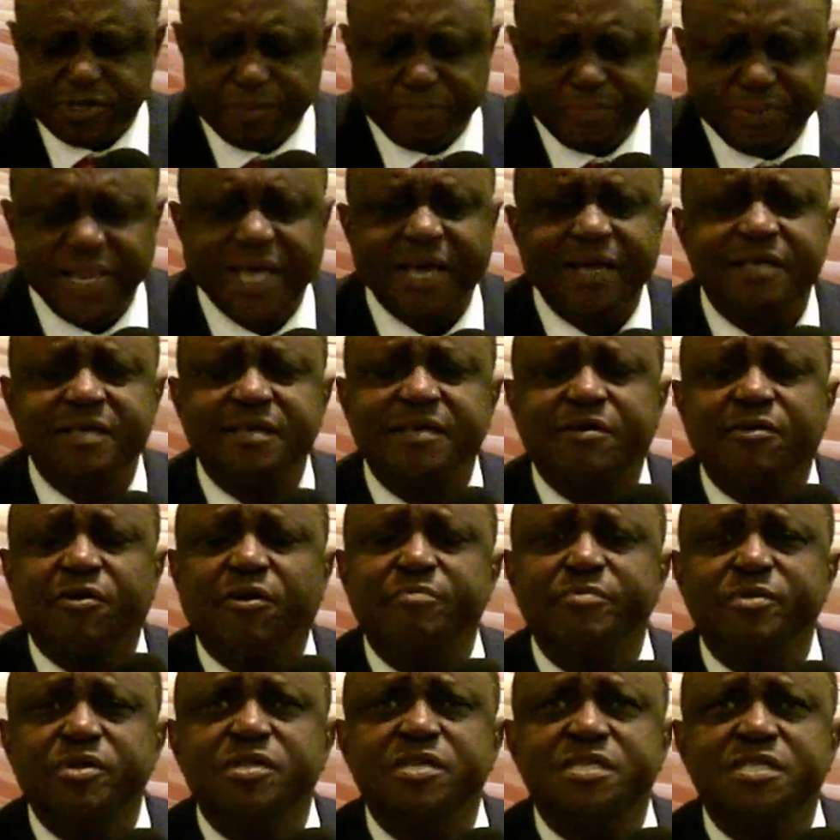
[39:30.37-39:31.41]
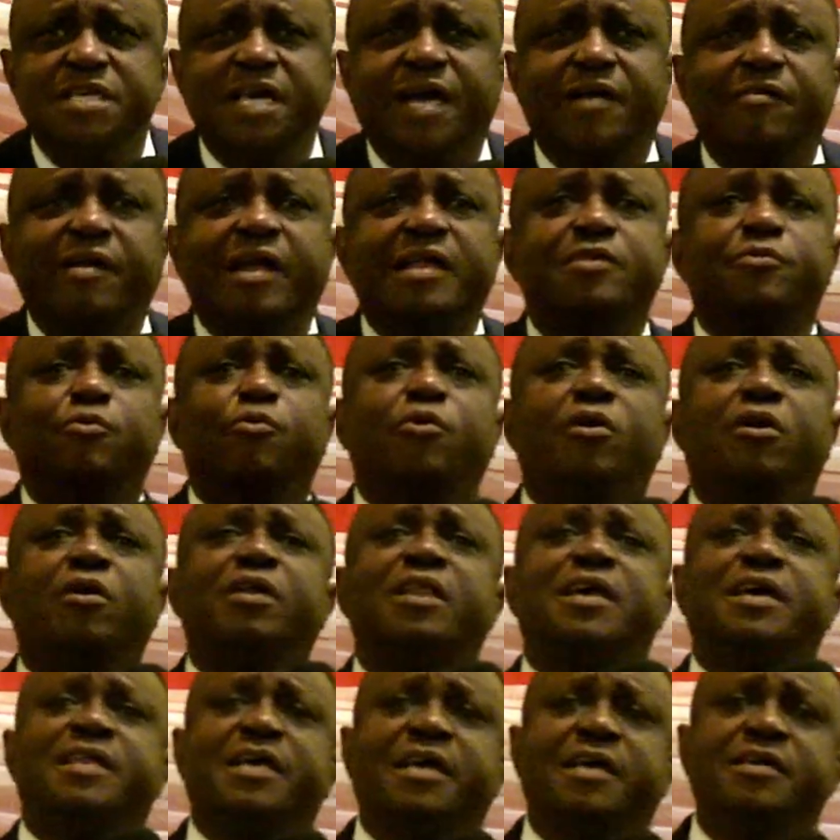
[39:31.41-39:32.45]
the black community around the world,
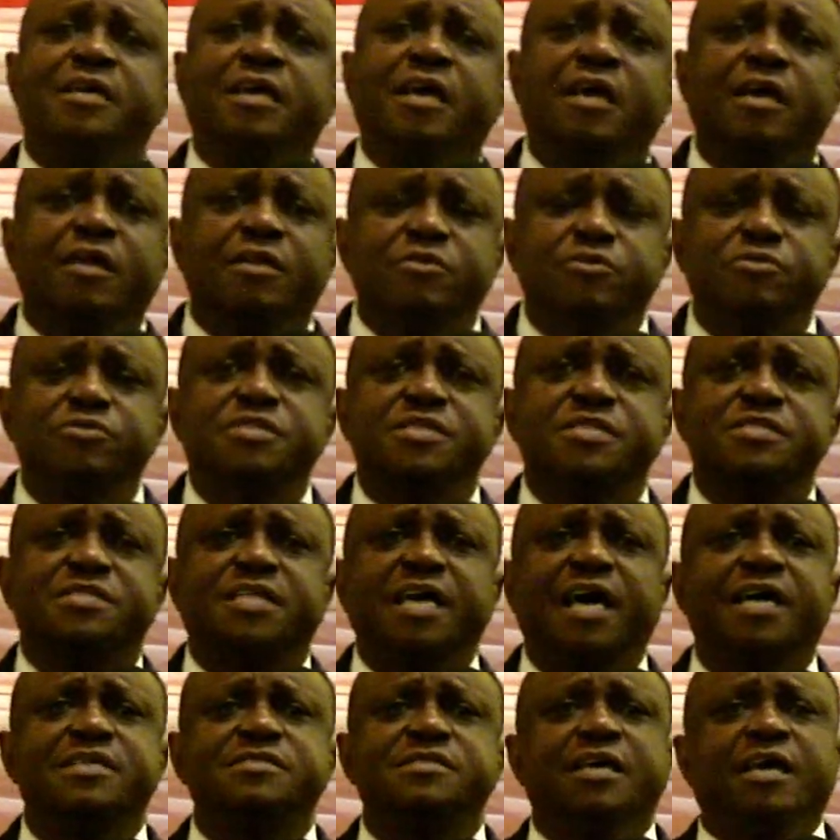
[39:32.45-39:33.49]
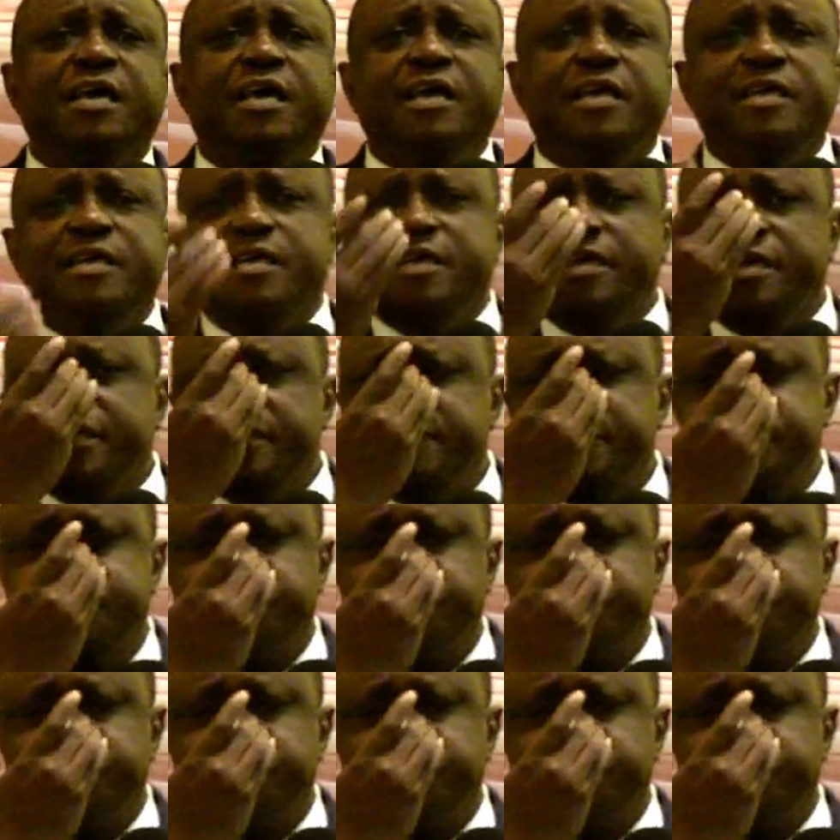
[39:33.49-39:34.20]
and I noticed that in